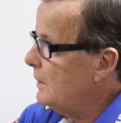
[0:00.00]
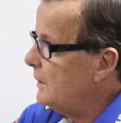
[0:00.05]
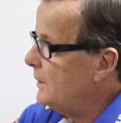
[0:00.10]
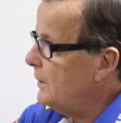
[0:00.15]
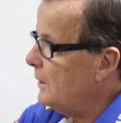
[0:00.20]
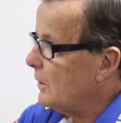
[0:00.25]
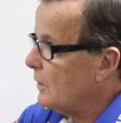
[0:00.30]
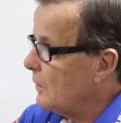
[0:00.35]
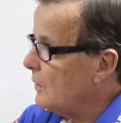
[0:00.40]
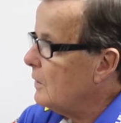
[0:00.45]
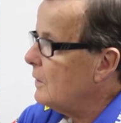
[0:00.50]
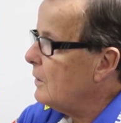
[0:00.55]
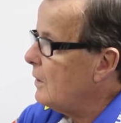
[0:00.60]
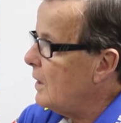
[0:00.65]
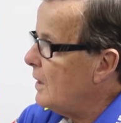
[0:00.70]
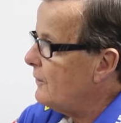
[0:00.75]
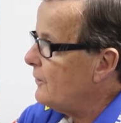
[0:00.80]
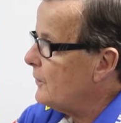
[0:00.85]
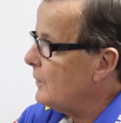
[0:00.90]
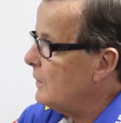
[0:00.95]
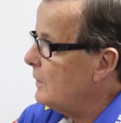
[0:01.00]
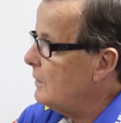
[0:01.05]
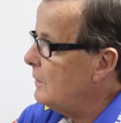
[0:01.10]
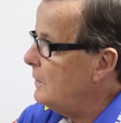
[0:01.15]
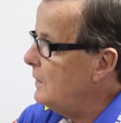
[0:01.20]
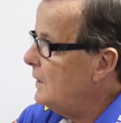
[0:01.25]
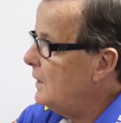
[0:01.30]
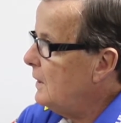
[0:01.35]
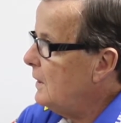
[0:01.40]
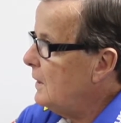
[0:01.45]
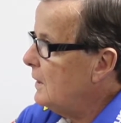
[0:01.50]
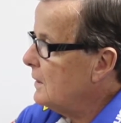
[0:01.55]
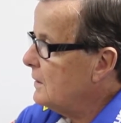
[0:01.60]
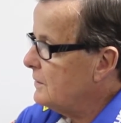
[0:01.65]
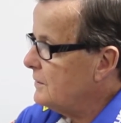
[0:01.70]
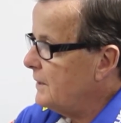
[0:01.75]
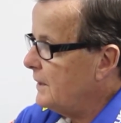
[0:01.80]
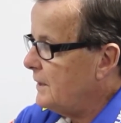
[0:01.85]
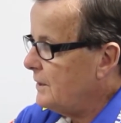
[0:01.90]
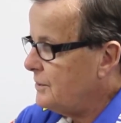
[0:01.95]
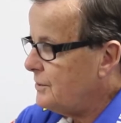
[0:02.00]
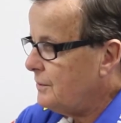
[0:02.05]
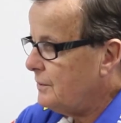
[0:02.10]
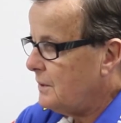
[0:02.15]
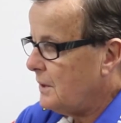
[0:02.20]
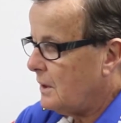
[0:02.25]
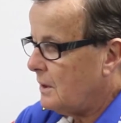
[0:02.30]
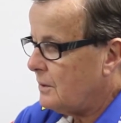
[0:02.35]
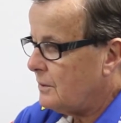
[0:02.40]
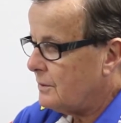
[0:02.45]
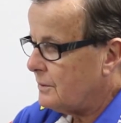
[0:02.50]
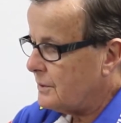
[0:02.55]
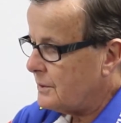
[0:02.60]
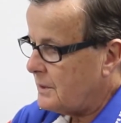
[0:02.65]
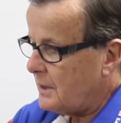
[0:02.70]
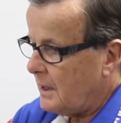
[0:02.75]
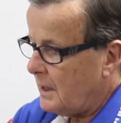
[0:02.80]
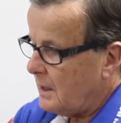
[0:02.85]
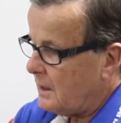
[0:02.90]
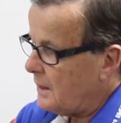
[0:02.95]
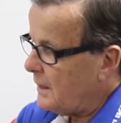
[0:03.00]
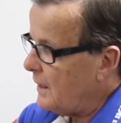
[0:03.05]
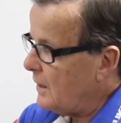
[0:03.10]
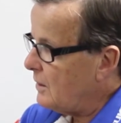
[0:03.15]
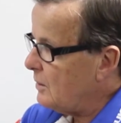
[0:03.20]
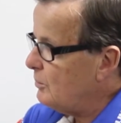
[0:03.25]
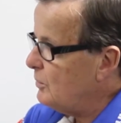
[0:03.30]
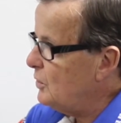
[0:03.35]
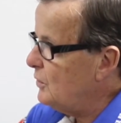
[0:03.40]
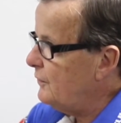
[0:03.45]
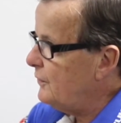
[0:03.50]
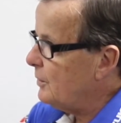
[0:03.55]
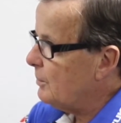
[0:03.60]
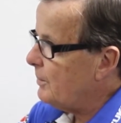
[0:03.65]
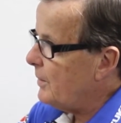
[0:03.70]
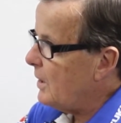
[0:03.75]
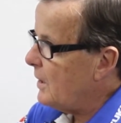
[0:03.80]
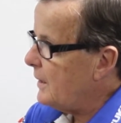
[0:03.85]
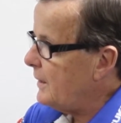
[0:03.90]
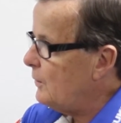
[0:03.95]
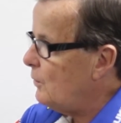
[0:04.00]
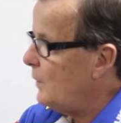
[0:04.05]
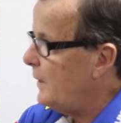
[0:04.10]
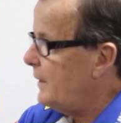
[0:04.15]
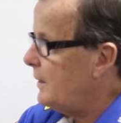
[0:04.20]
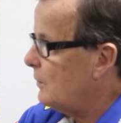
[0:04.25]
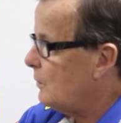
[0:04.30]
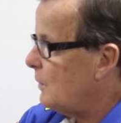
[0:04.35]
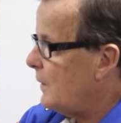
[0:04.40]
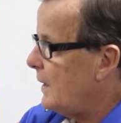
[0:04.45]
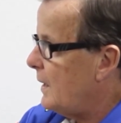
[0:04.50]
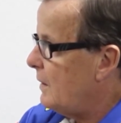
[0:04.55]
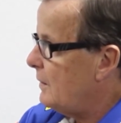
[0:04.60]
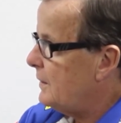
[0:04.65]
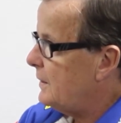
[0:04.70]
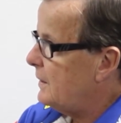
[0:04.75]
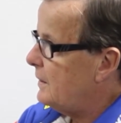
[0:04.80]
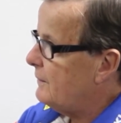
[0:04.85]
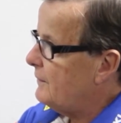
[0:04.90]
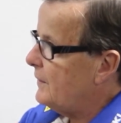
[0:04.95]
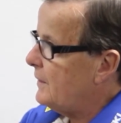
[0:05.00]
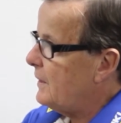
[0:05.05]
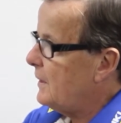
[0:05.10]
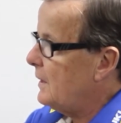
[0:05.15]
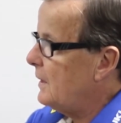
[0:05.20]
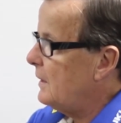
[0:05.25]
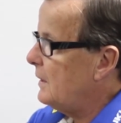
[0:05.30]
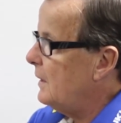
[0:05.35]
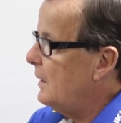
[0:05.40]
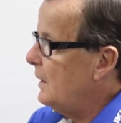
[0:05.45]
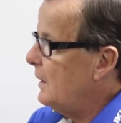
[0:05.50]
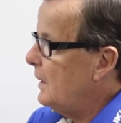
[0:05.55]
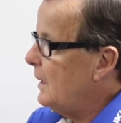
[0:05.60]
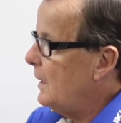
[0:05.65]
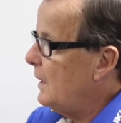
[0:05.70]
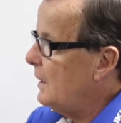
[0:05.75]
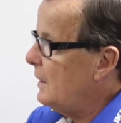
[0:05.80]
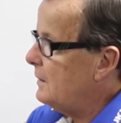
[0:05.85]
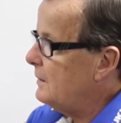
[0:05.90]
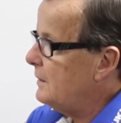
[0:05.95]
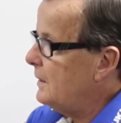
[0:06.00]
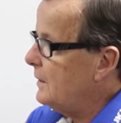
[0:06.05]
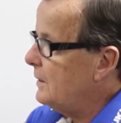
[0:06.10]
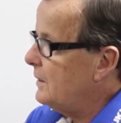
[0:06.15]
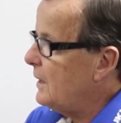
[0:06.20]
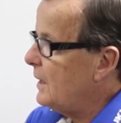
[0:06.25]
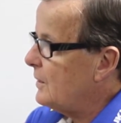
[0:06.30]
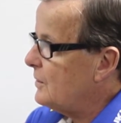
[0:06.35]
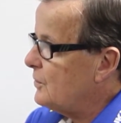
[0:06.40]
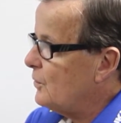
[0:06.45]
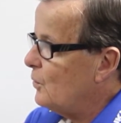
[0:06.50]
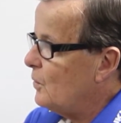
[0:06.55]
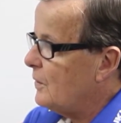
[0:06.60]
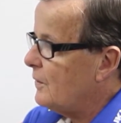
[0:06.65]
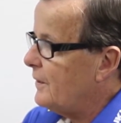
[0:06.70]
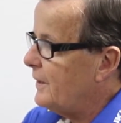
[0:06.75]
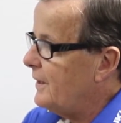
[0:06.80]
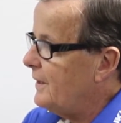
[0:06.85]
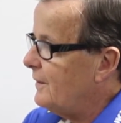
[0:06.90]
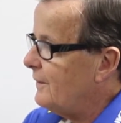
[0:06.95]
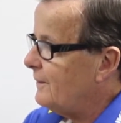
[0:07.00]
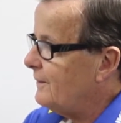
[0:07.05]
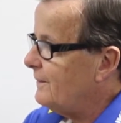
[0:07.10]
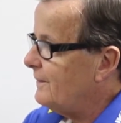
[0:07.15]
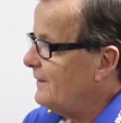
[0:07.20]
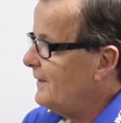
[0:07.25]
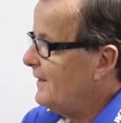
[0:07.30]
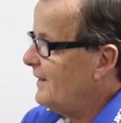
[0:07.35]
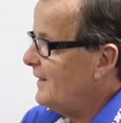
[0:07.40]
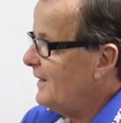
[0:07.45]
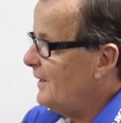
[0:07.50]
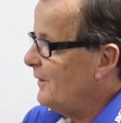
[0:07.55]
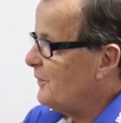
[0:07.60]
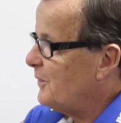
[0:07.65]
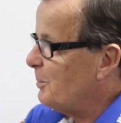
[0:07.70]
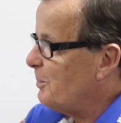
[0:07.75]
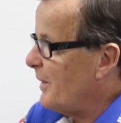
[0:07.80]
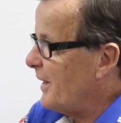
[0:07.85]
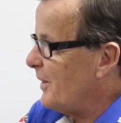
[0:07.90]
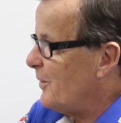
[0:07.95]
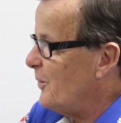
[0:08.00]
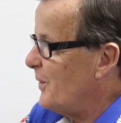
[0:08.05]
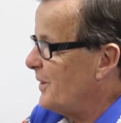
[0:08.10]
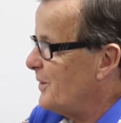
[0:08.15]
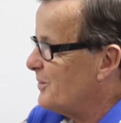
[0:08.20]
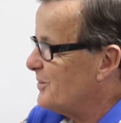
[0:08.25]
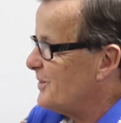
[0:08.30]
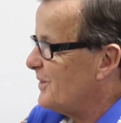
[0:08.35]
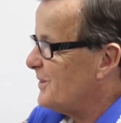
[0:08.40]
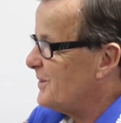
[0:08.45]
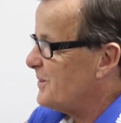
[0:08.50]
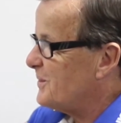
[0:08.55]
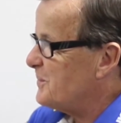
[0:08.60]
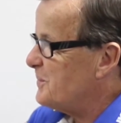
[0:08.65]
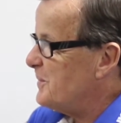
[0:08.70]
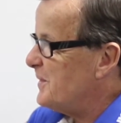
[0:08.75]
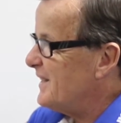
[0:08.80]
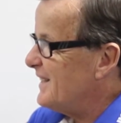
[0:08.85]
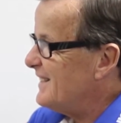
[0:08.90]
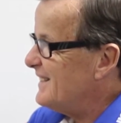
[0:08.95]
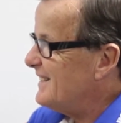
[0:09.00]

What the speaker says: You learn off-road because it gets you to understand how to move your body weight around and everything, and not to worry if the bike wiggles a little bit,